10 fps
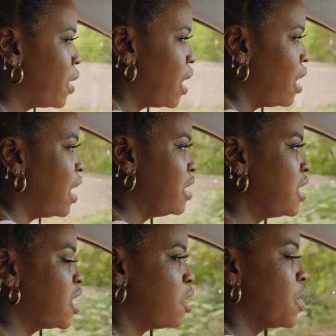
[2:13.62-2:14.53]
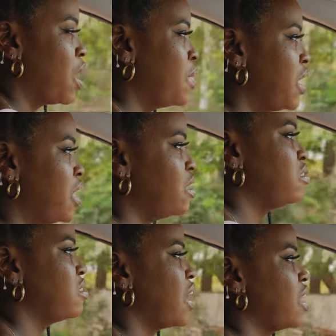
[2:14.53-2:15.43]
an income coming in
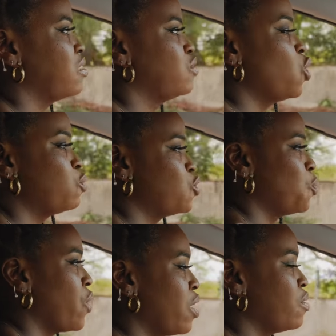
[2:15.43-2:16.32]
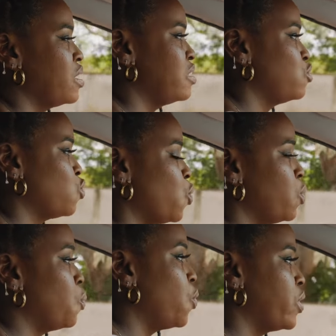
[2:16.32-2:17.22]
is like top priority. It's so
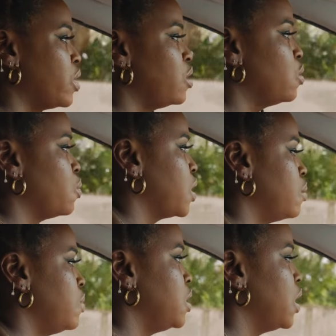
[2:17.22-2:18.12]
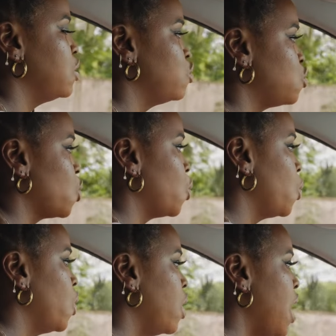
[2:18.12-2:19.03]
important, you know what I mean? And
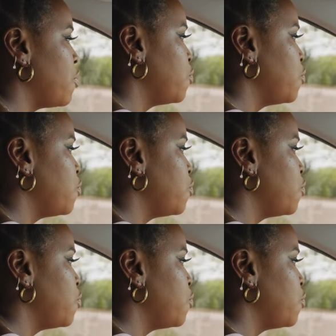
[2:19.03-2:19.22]
so I